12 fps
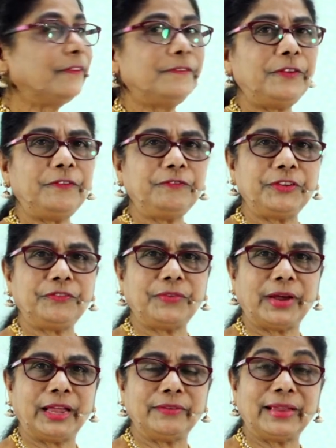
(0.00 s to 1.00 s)

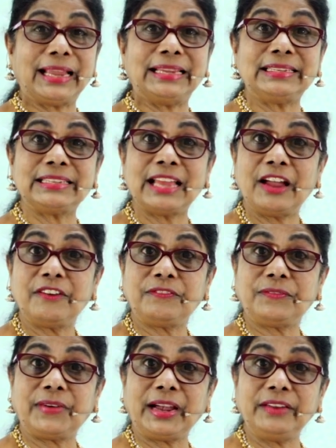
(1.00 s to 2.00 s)
55 has
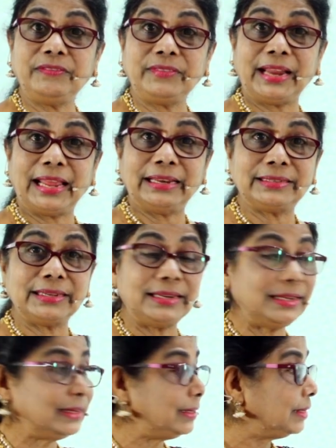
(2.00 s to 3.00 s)
5 tenths
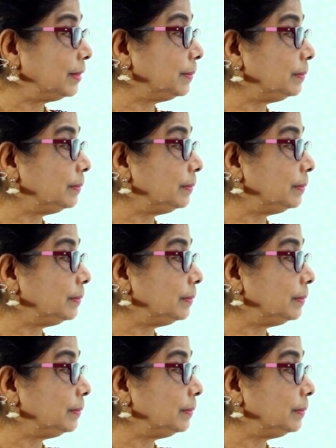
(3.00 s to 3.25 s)
in it.